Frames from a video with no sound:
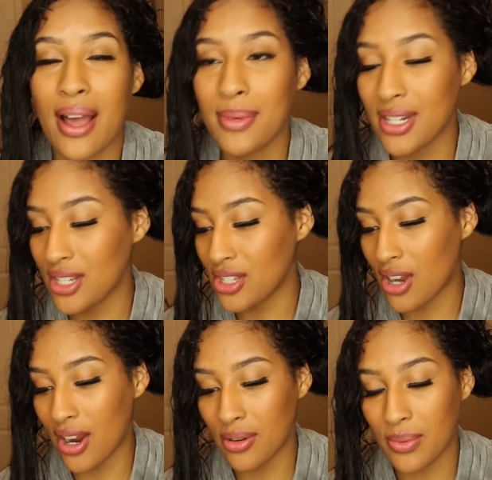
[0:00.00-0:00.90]
I'm going to
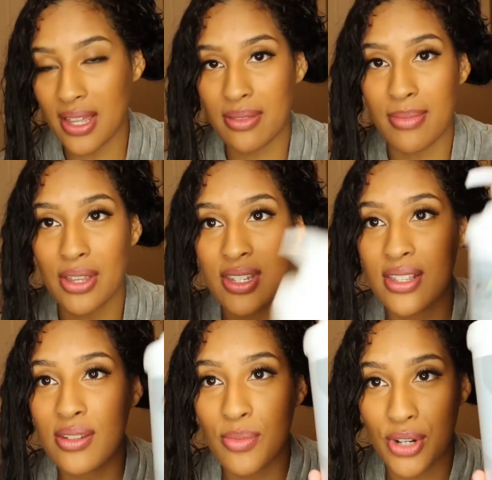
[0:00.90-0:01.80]
start with melt
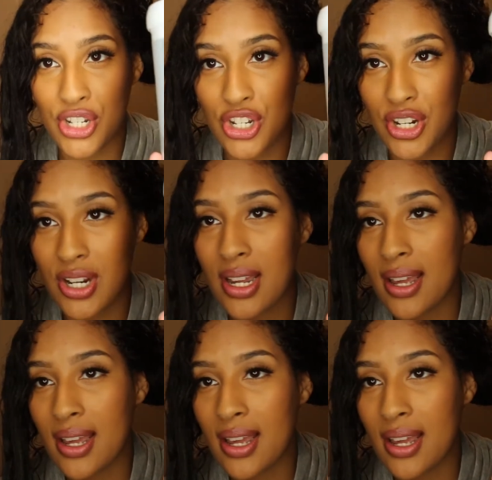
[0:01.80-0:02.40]
into moisture.